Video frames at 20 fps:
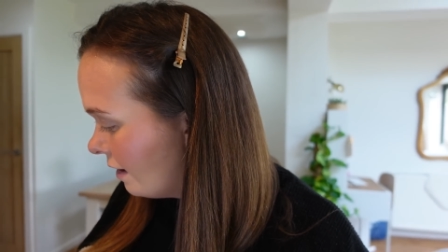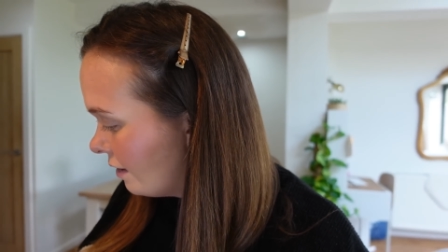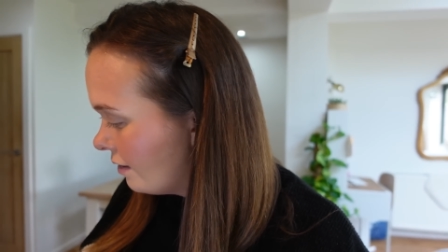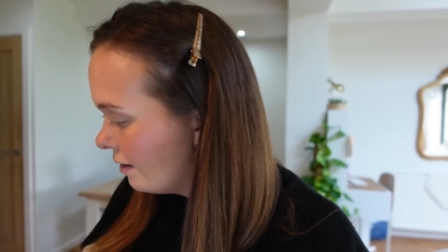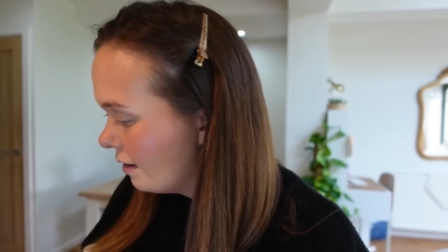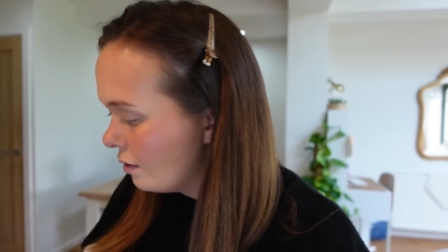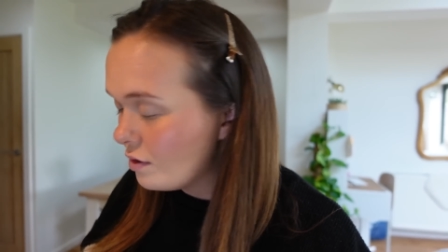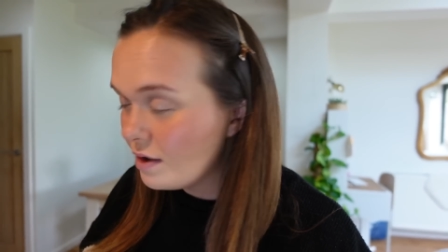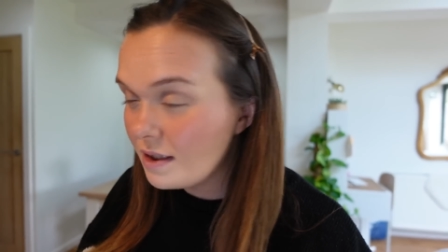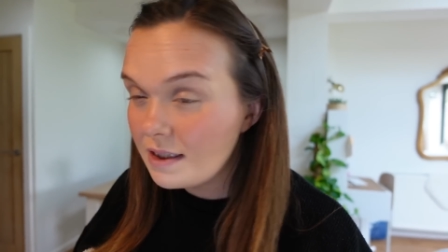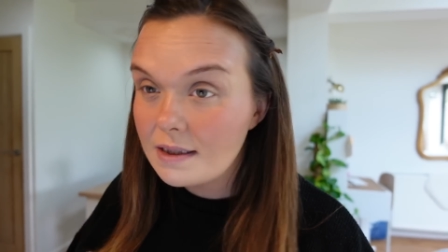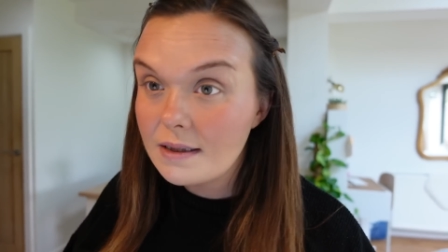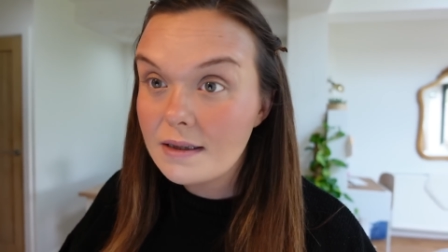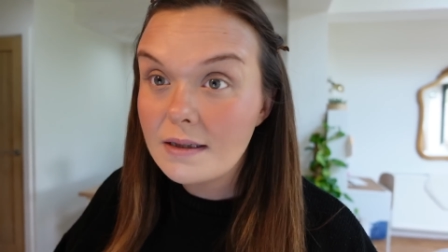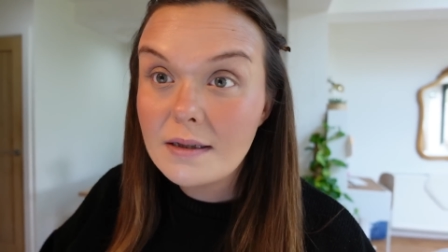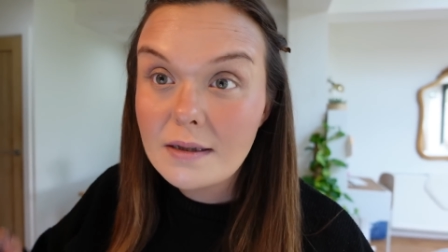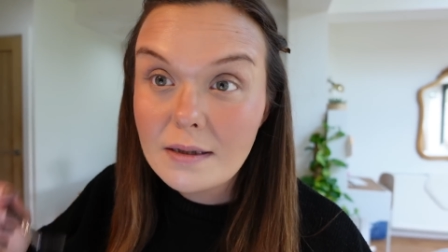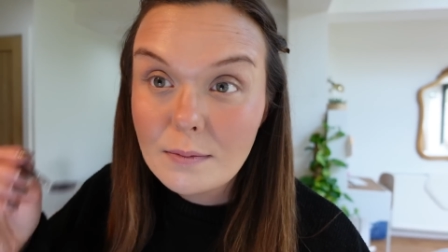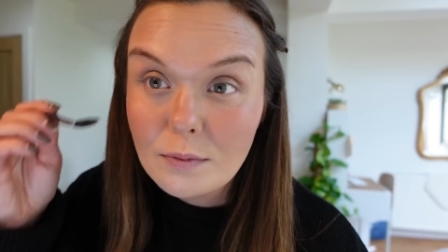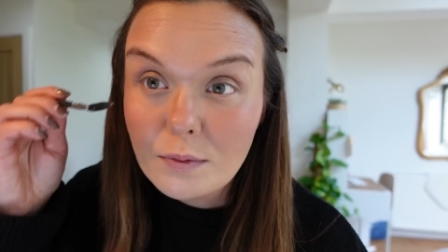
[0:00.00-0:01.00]
you know, just
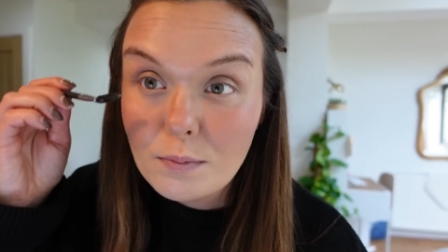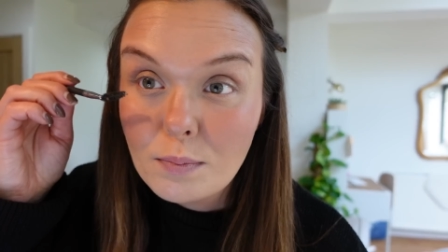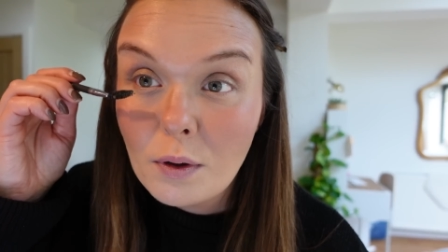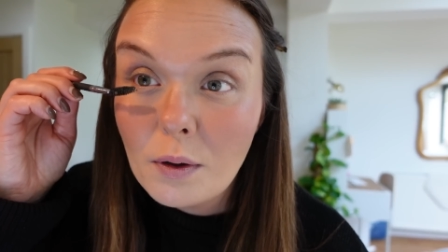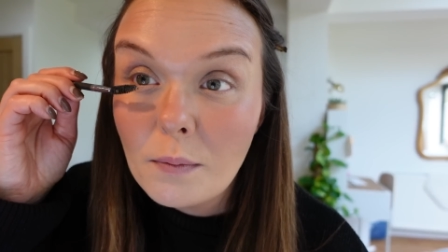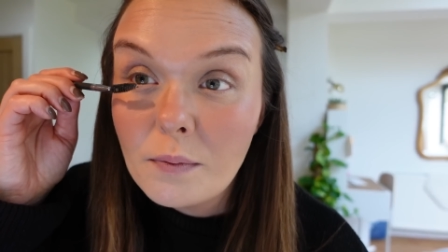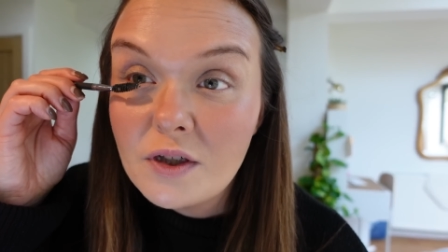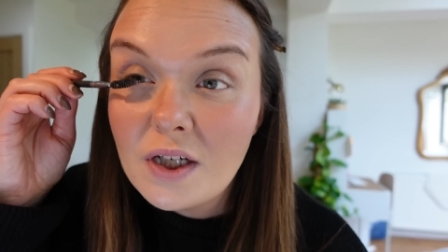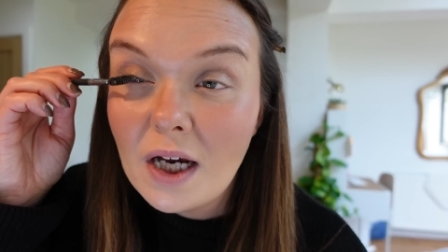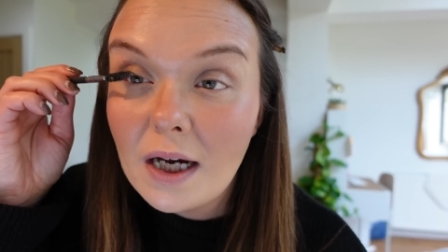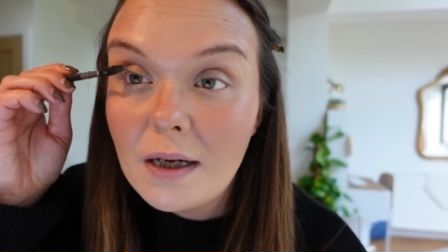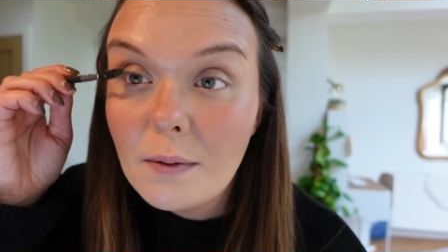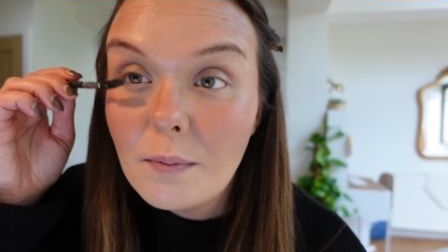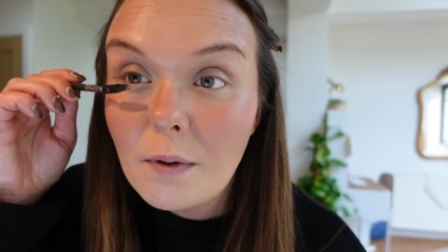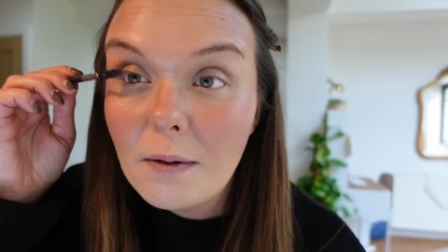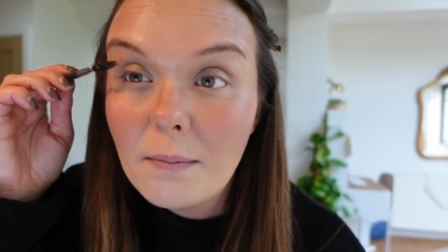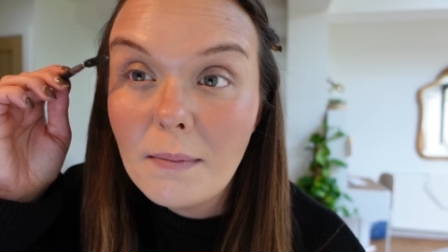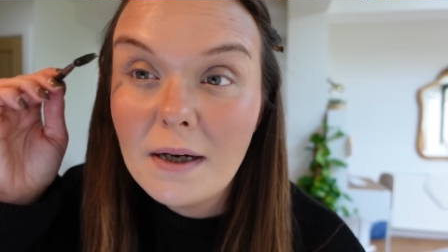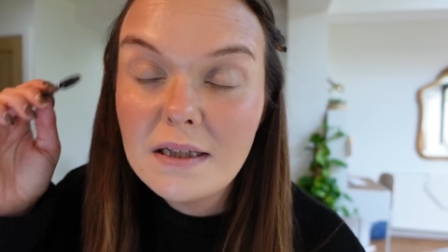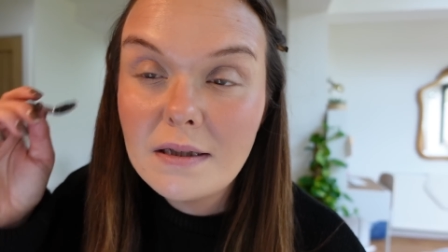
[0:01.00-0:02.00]
put a tiny
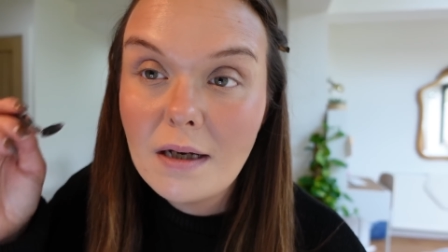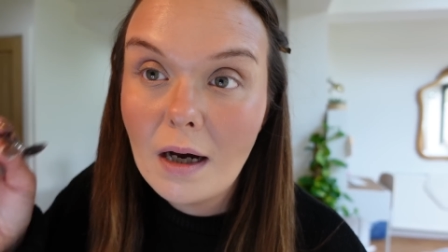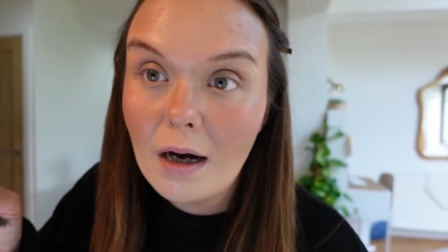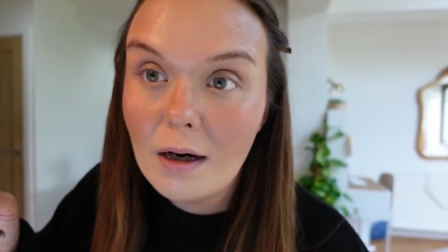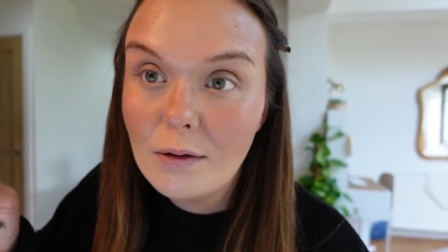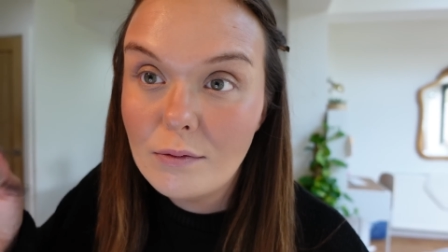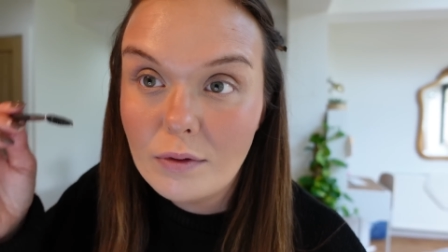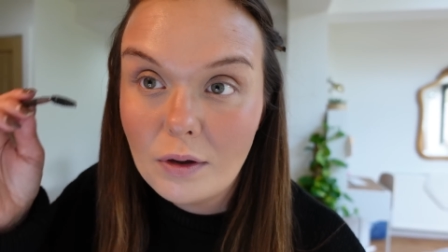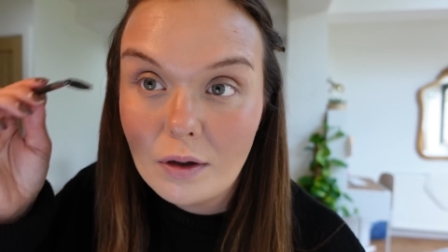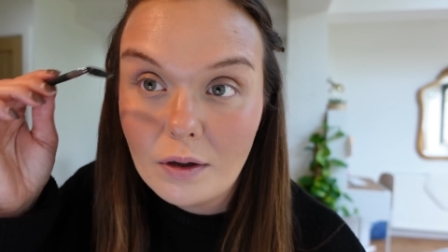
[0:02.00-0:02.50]
bit of mascara